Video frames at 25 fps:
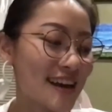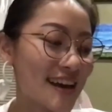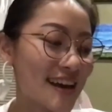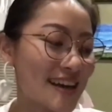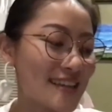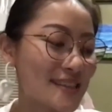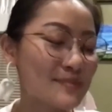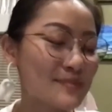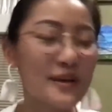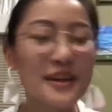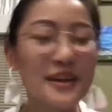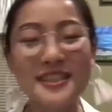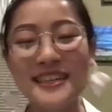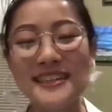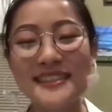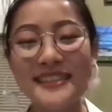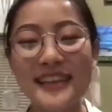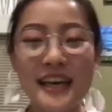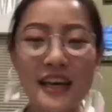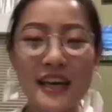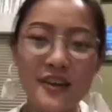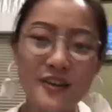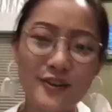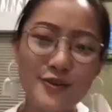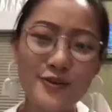as much as
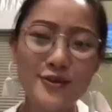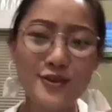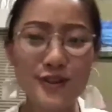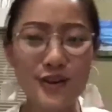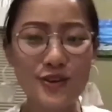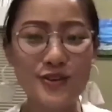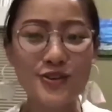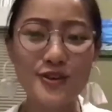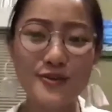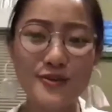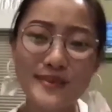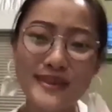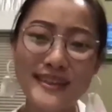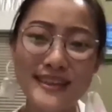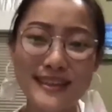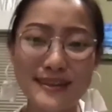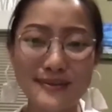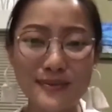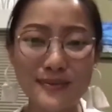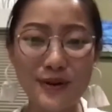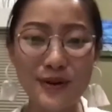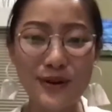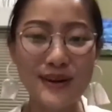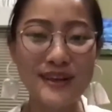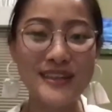like use social media
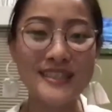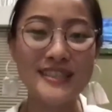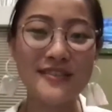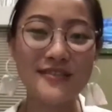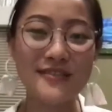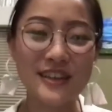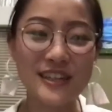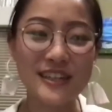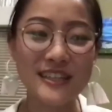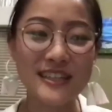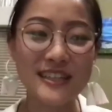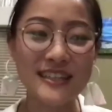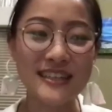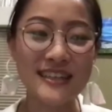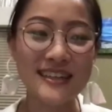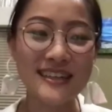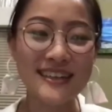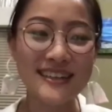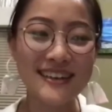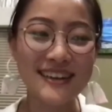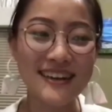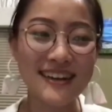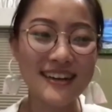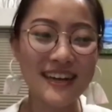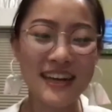more, is a very
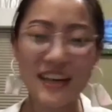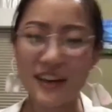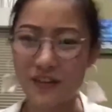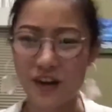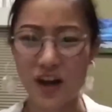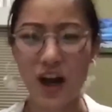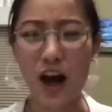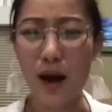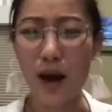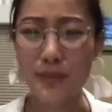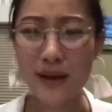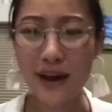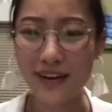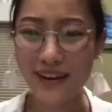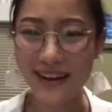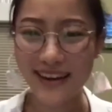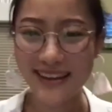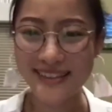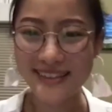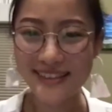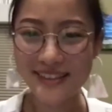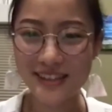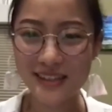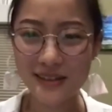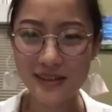kind of a cop-out
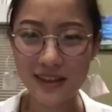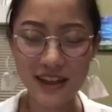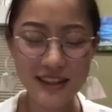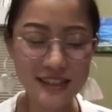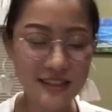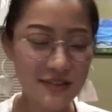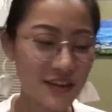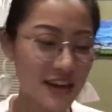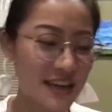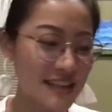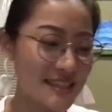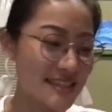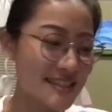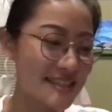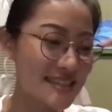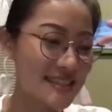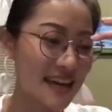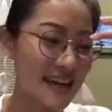answer in lots of cases.